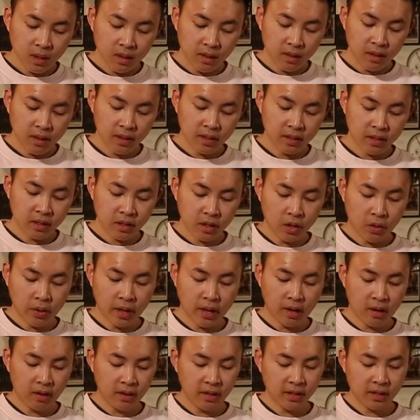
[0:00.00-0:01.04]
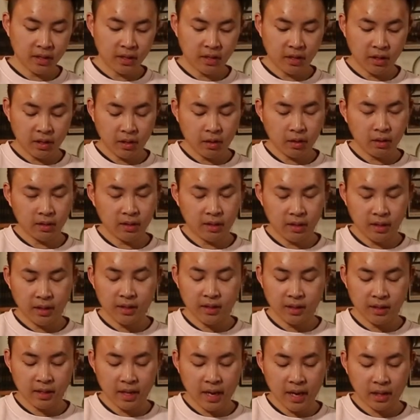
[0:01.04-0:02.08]
this Cohere, this is
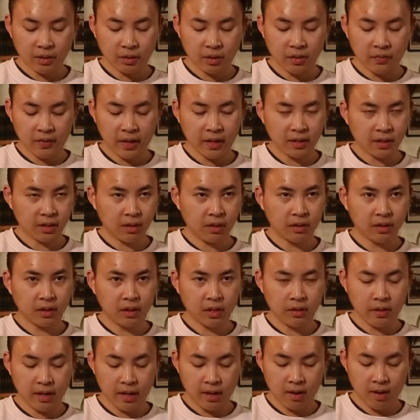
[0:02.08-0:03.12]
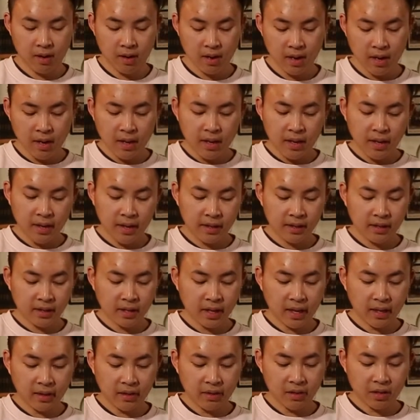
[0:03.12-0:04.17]
the actual device called the Cohere.
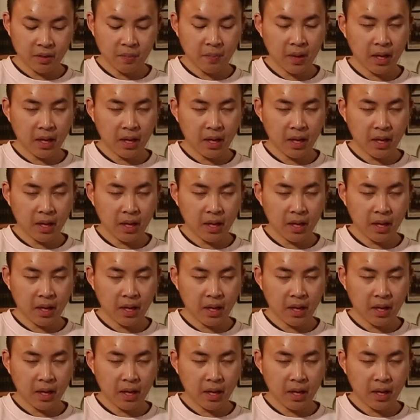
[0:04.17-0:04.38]
Inside there's a